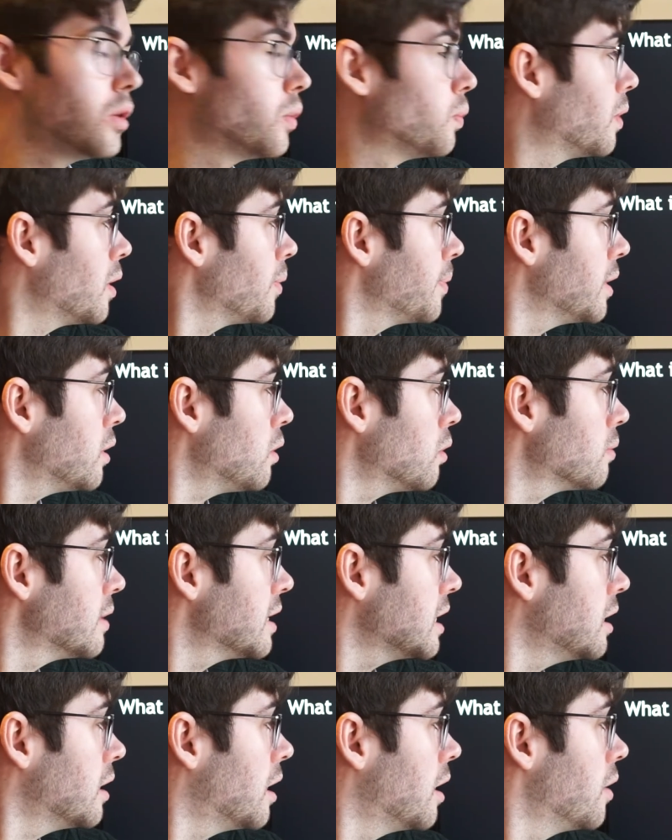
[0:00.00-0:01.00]
Well, we
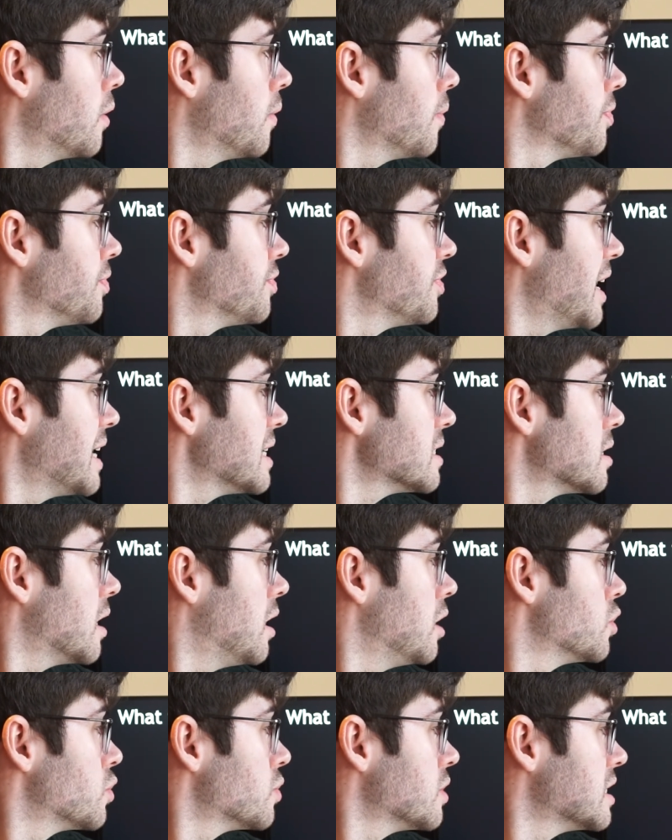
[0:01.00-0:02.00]
already know that's
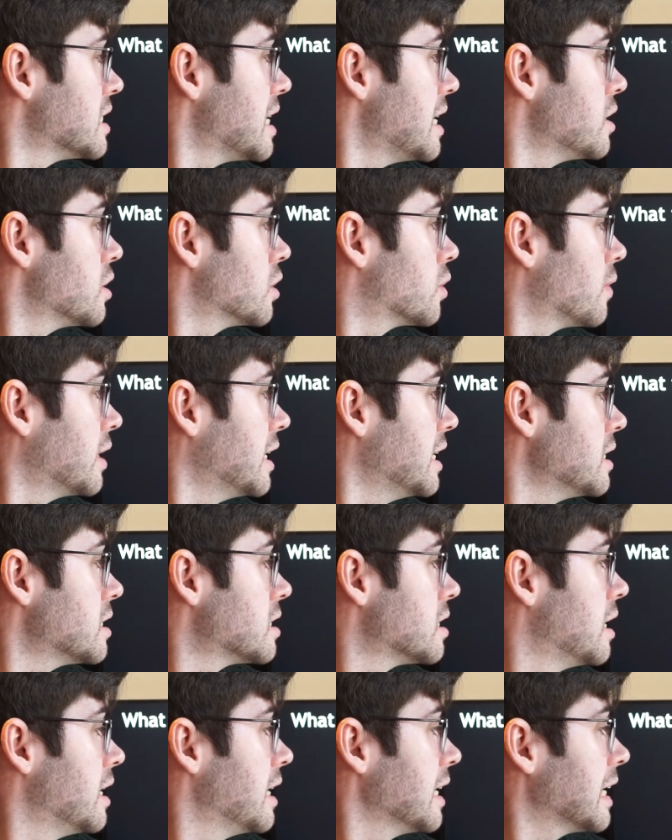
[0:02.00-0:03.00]
110
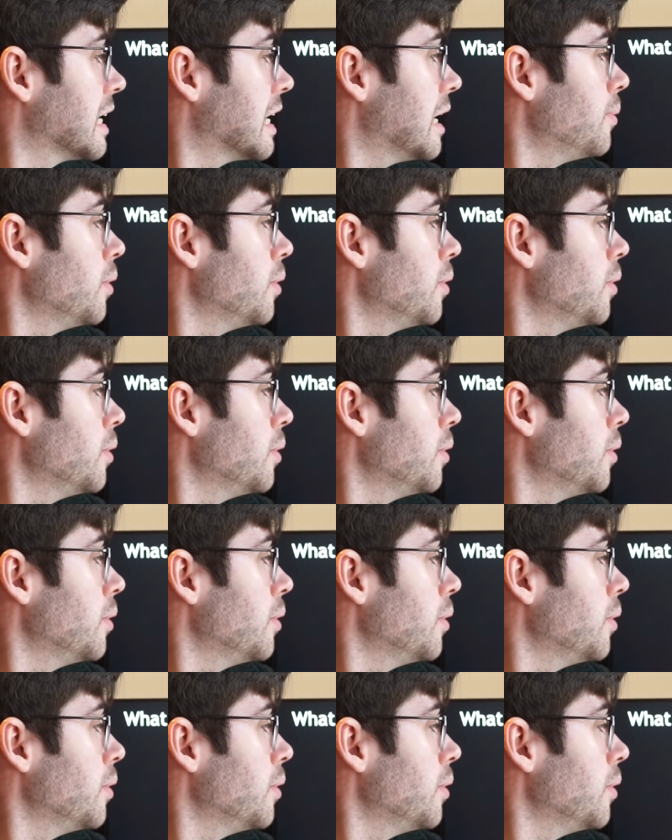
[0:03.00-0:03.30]
degrees. Can